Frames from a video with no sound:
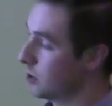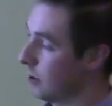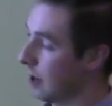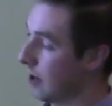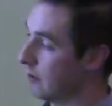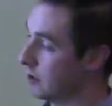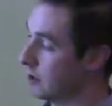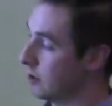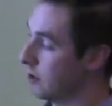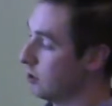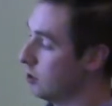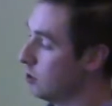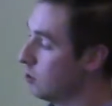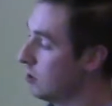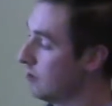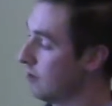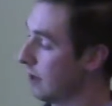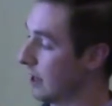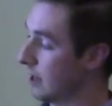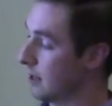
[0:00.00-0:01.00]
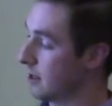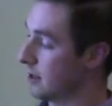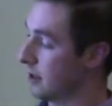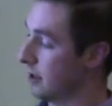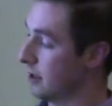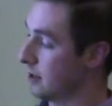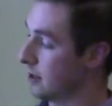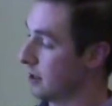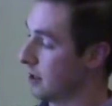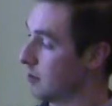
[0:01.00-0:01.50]
So you have the univalate
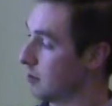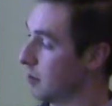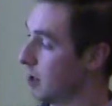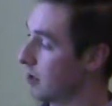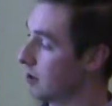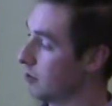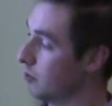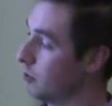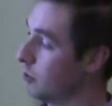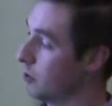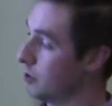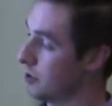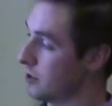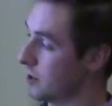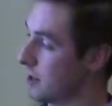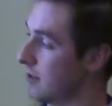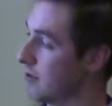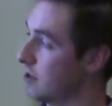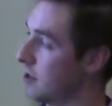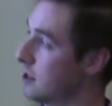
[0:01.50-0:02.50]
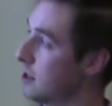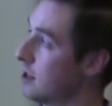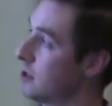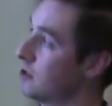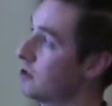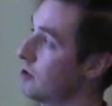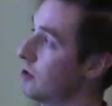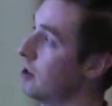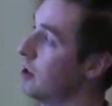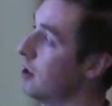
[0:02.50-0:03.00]
sites on the bottom, which are 7th
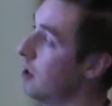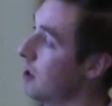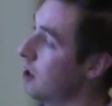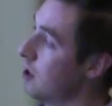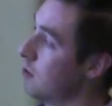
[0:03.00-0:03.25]
century,